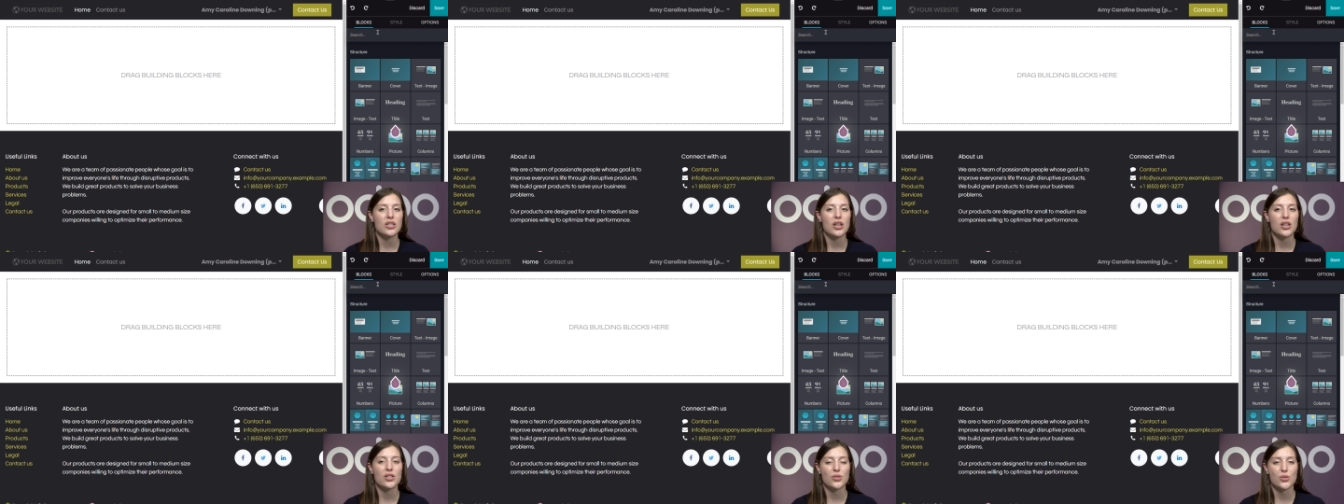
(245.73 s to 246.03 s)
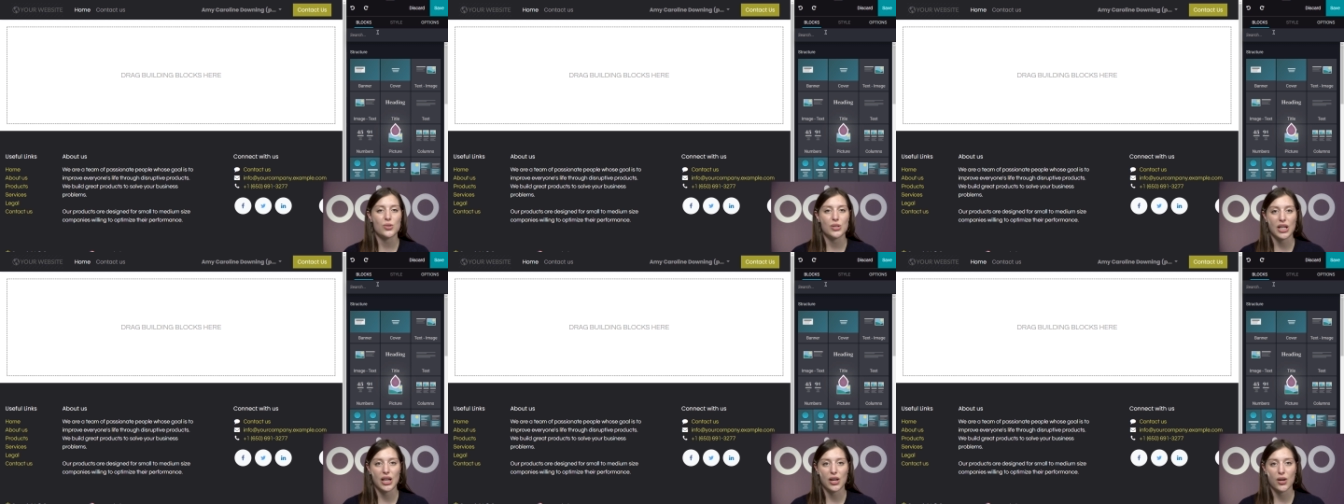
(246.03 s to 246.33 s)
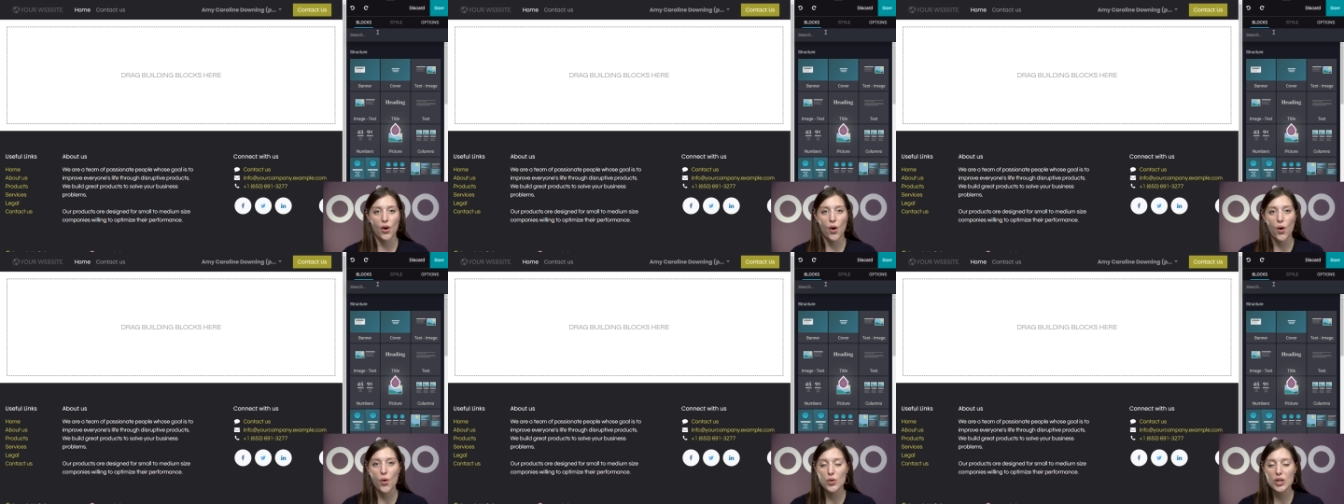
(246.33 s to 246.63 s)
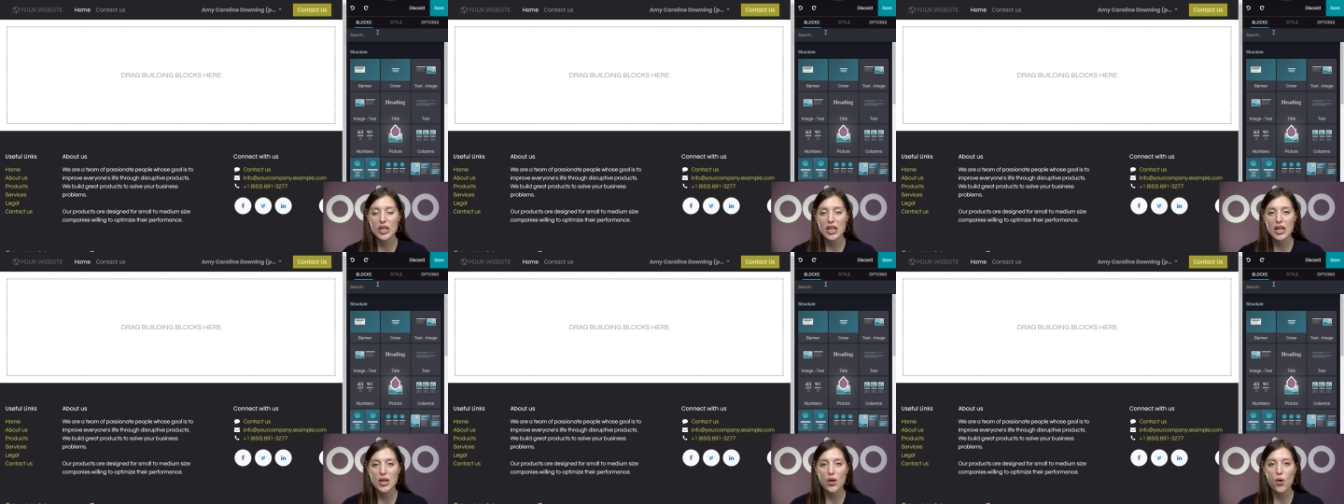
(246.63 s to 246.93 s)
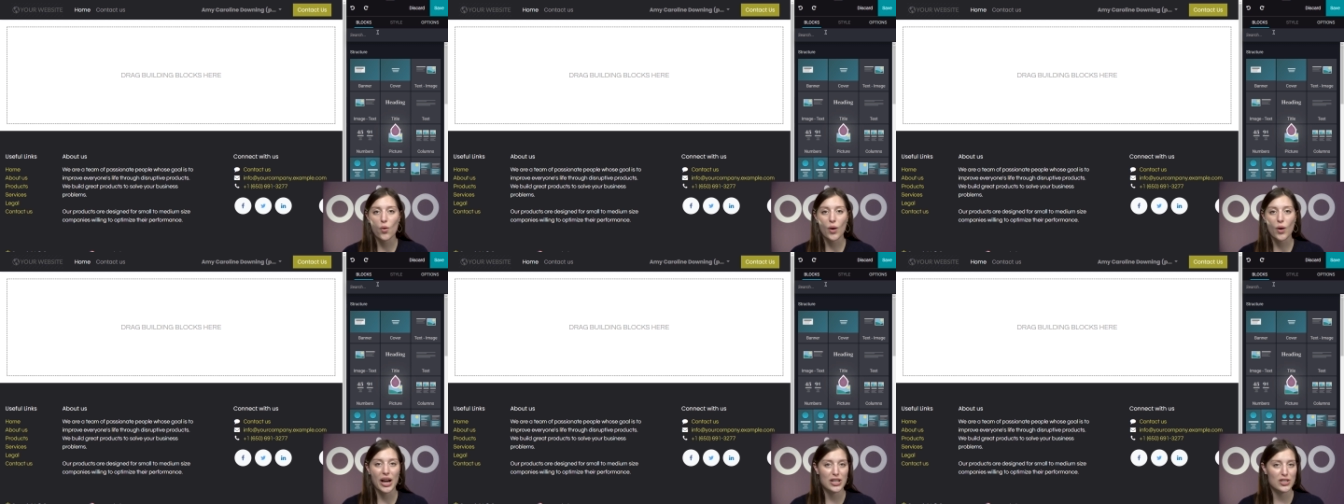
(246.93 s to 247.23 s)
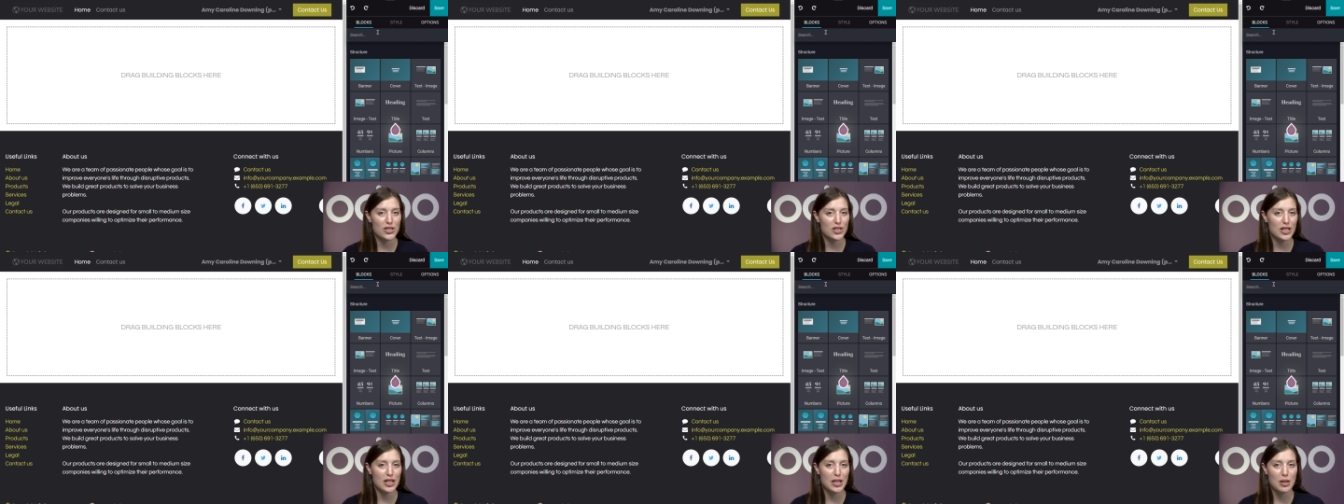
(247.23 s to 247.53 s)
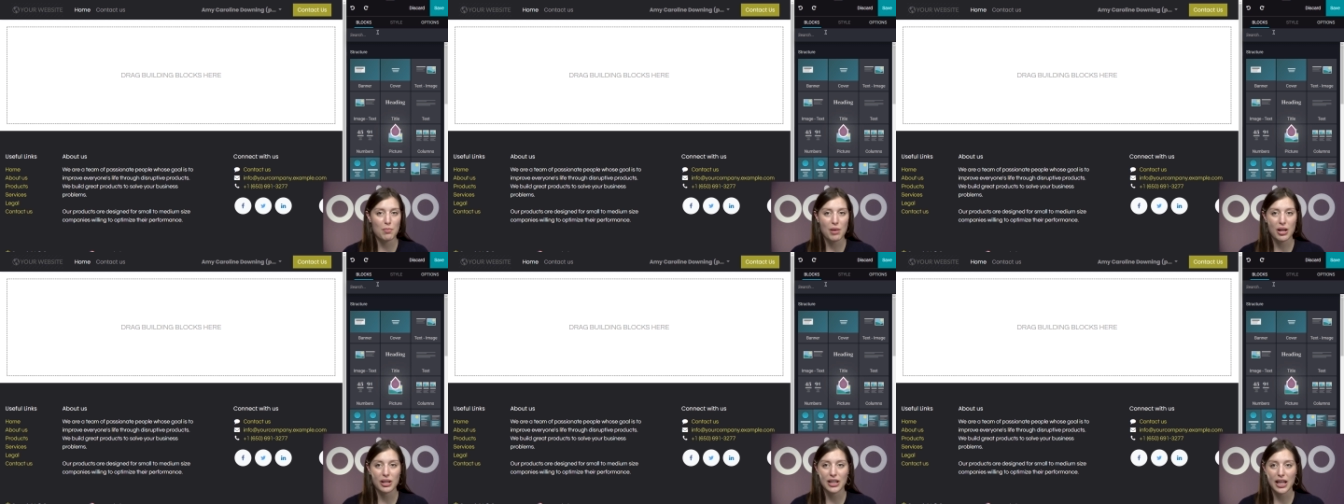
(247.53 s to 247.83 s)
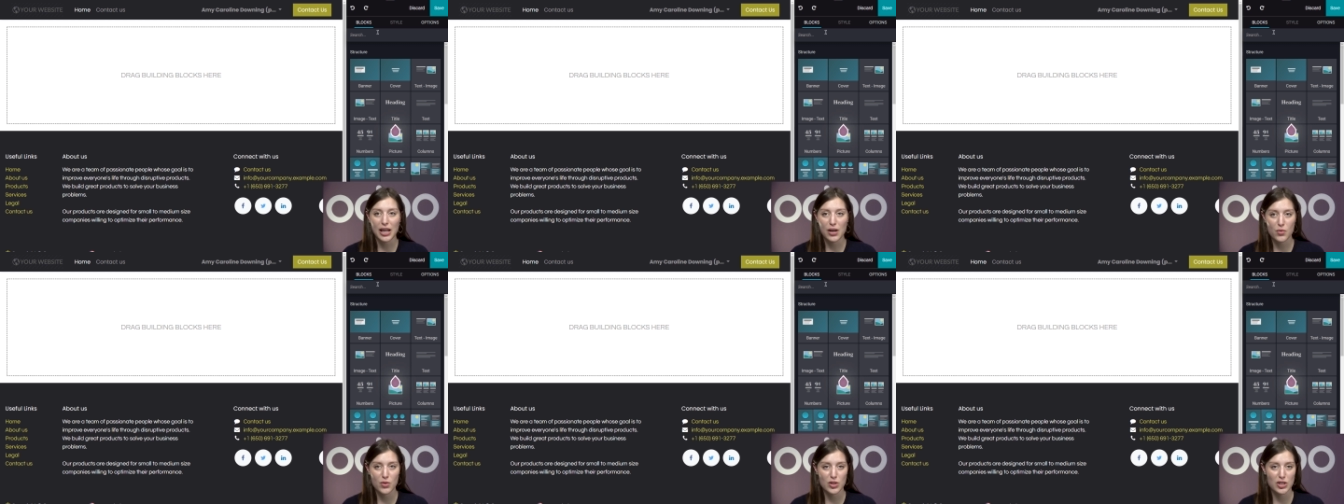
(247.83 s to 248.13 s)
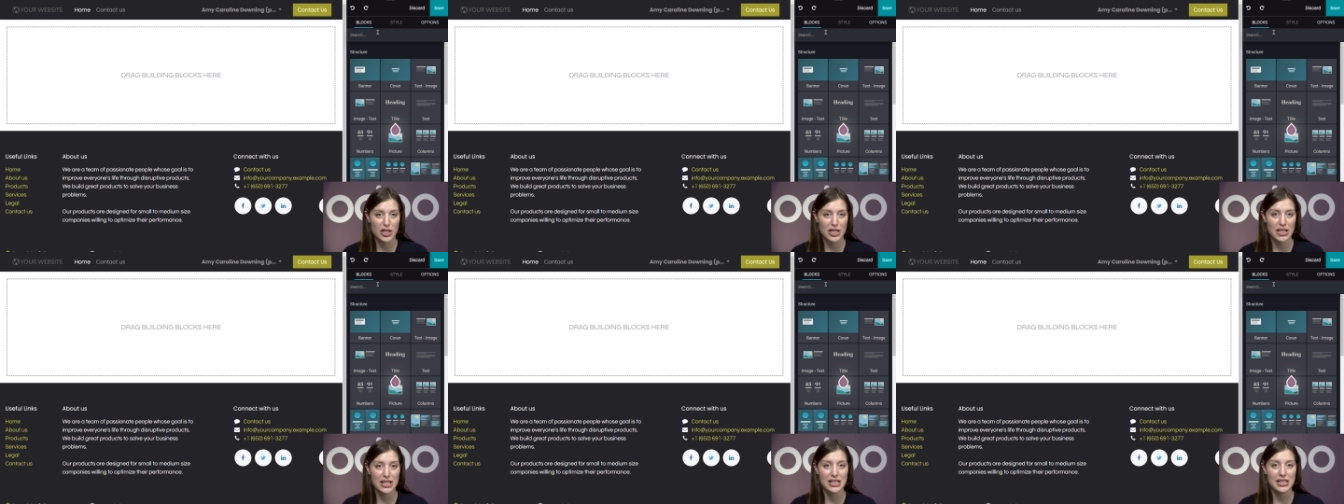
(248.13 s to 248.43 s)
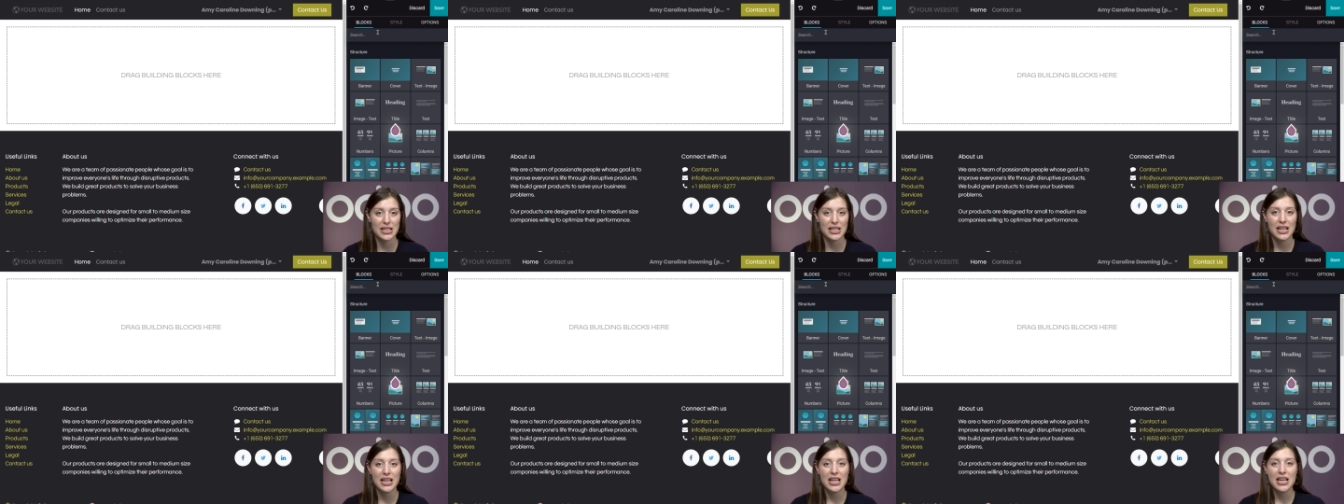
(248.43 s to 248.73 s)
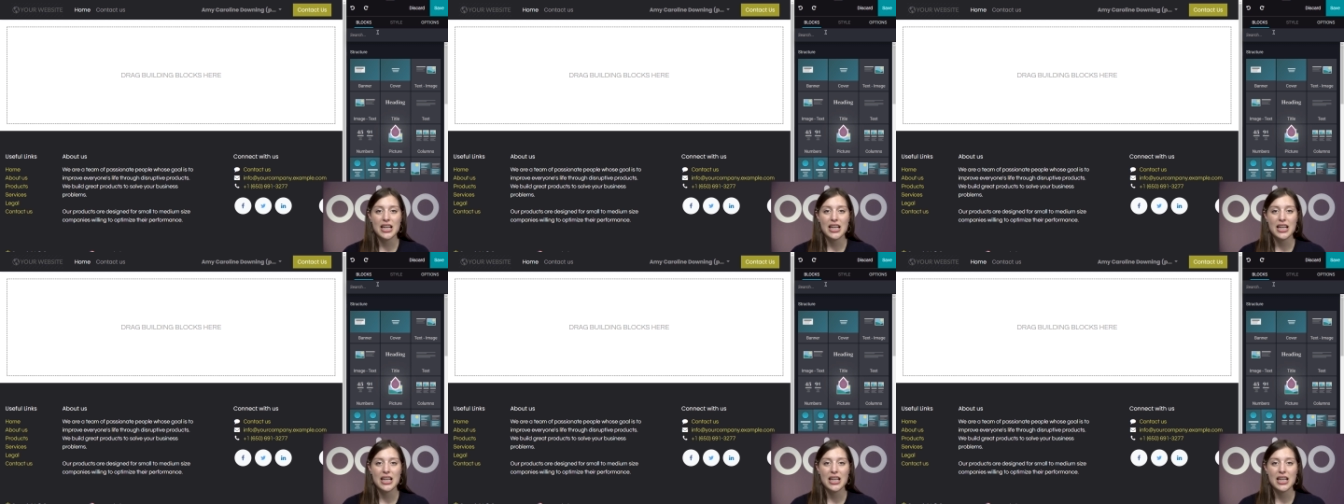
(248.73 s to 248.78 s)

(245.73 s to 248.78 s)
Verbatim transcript: to understand coding or HTML languages.